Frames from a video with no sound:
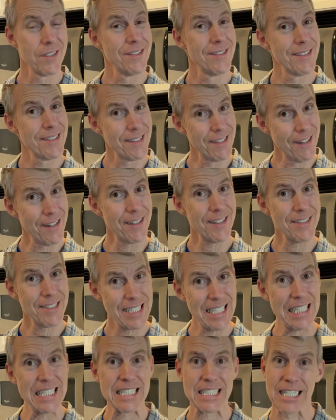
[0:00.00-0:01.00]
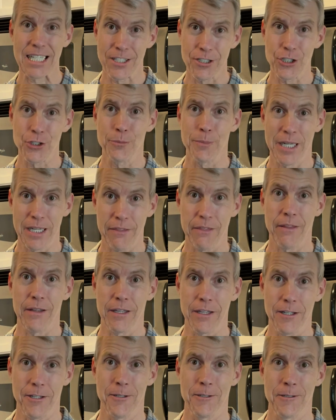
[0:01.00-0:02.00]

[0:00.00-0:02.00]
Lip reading: It's not as easy as you might think.